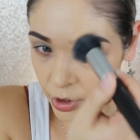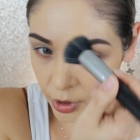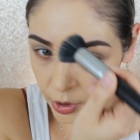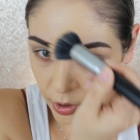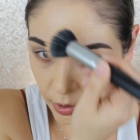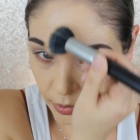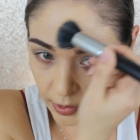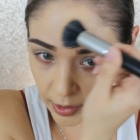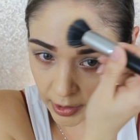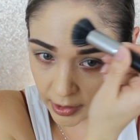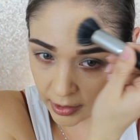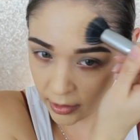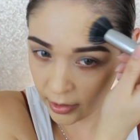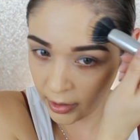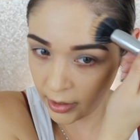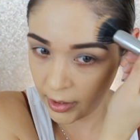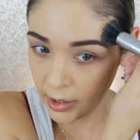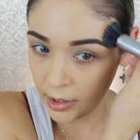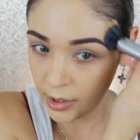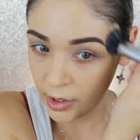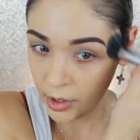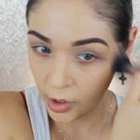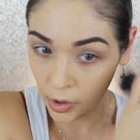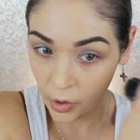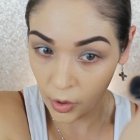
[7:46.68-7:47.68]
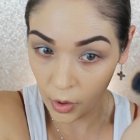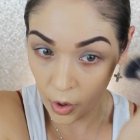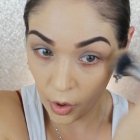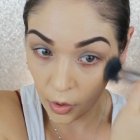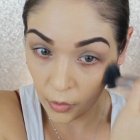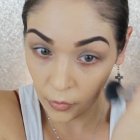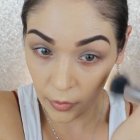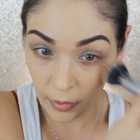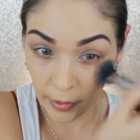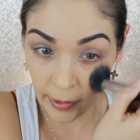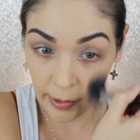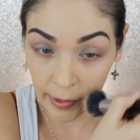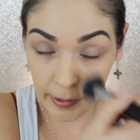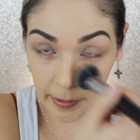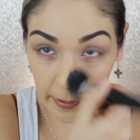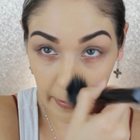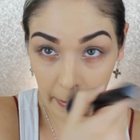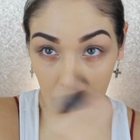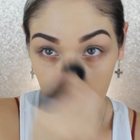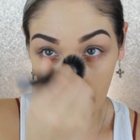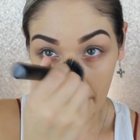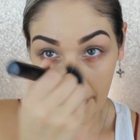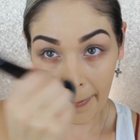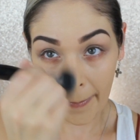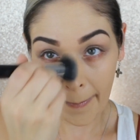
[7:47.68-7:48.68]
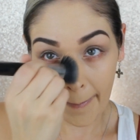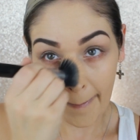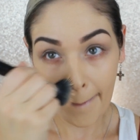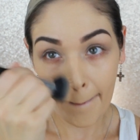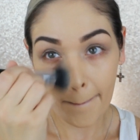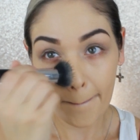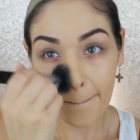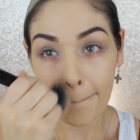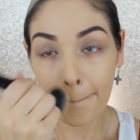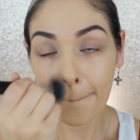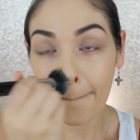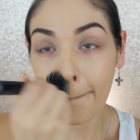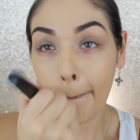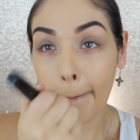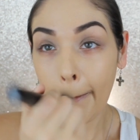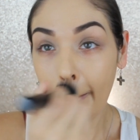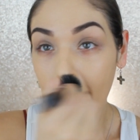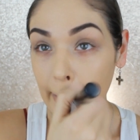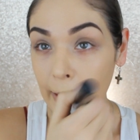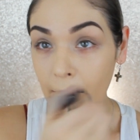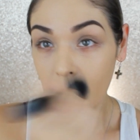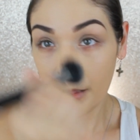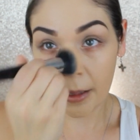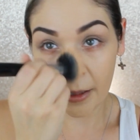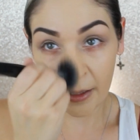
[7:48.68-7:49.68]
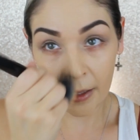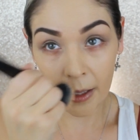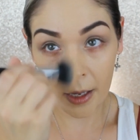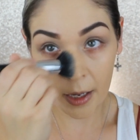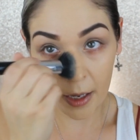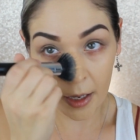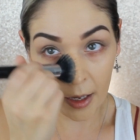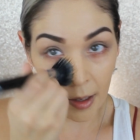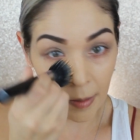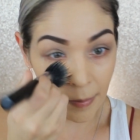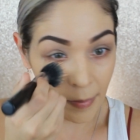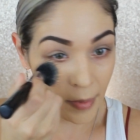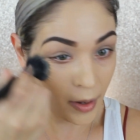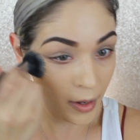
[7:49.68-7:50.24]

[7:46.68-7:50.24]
you don't necessarily need to go over it with um,